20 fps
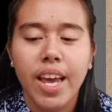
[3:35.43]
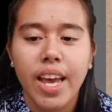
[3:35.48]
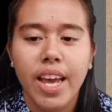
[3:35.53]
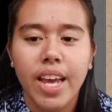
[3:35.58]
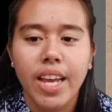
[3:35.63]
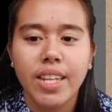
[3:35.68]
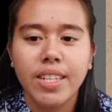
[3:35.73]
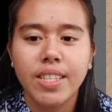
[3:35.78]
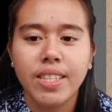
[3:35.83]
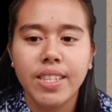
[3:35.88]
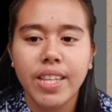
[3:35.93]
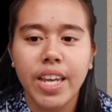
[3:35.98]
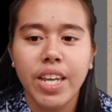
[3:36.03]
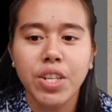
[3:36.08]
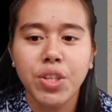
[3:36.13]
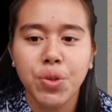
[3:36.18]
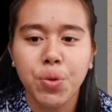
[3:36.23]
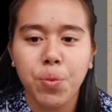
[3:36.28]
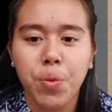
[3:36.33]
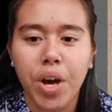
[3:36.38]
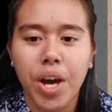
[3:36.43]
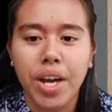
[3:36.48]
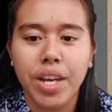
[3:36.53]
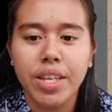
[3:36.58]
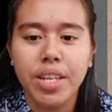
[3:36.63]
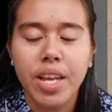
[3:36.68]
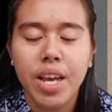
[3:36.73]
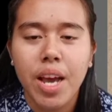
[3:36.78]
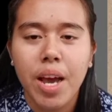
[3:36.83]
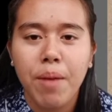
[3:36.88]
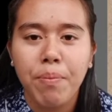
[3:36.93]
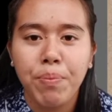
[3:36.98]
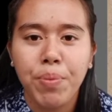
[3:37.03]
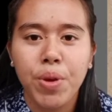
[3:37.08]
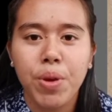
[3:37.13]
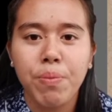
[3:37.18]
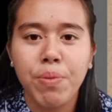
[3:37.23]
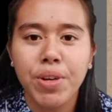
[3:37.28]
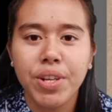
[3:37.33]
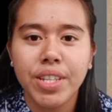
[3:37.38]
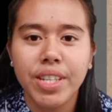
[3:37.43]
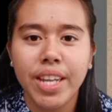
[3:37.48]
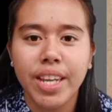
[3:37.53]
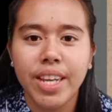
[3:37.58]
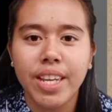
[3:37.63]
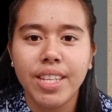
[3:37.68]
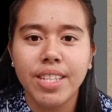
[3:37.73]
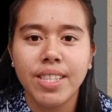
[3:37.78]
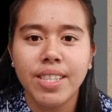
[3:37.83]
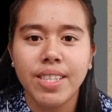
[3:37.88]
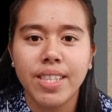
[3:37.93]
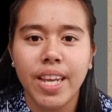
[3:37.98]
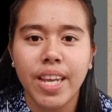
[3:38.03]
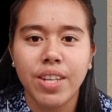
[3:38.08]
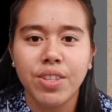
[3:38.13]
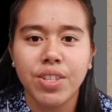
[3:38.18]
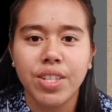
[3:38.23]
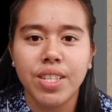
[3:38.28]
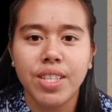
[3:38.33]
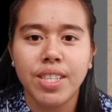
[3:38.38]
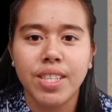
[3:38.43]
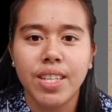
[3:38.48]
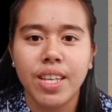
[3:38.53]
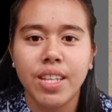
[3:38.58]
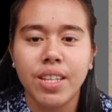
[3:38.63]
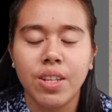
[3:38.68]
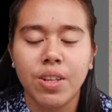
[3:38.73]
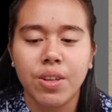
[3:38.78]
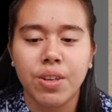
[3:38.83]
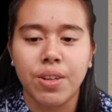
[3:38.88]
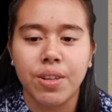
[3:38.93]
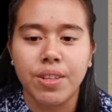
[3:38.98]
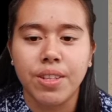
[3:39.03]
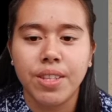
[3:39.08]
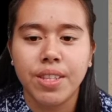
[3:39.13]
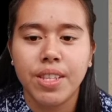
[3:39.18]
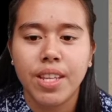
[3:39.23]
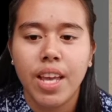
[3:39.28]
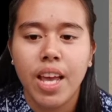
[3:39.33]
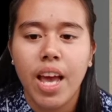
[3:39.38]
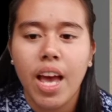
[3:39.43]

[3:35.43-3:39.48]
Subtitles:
In stage 1, puberty stages in girls.